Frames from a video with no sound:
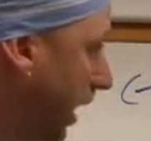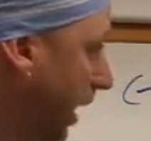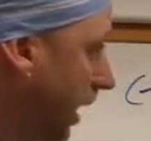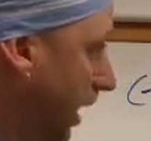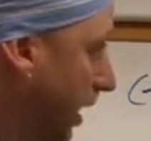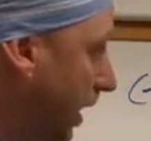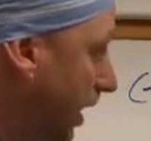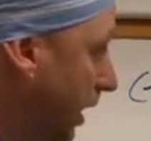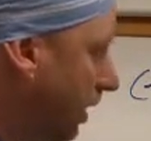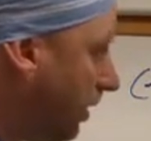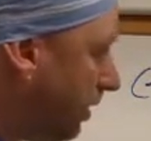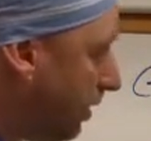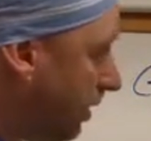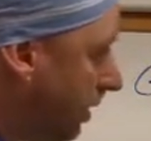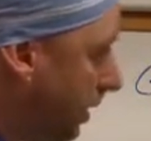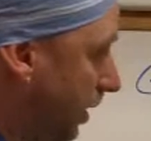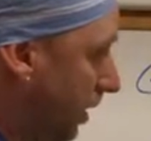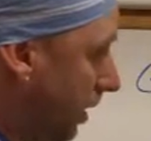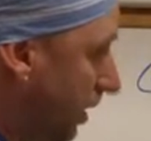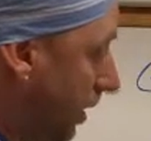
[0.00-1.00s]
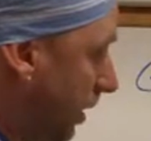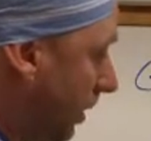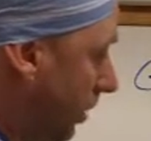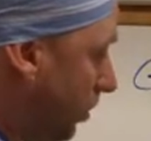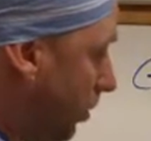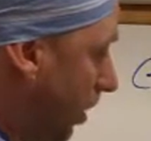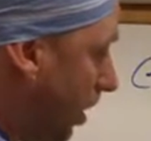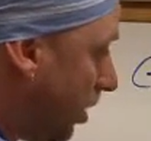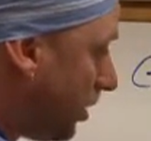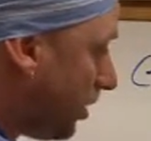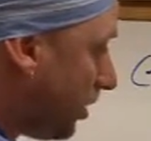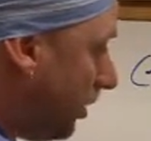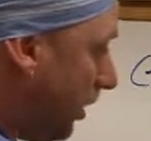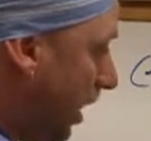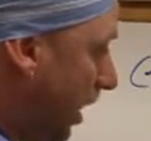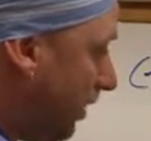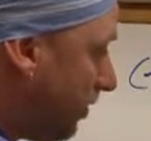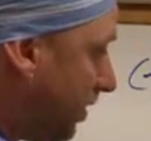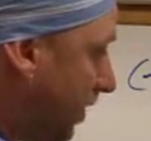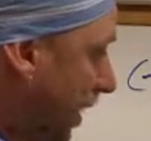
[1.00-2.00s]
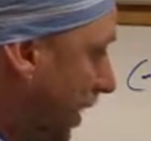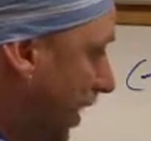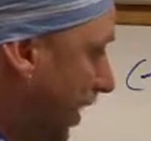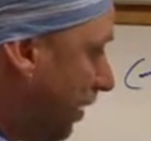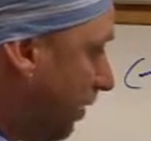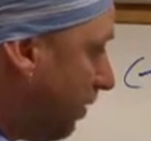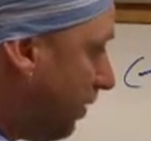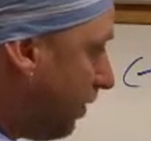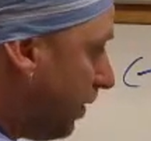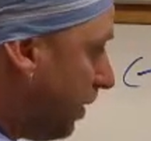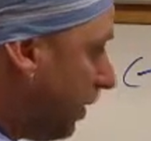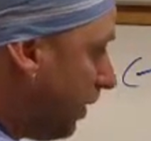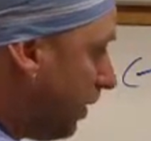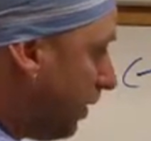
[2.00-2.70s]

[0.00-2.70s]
And you also have to have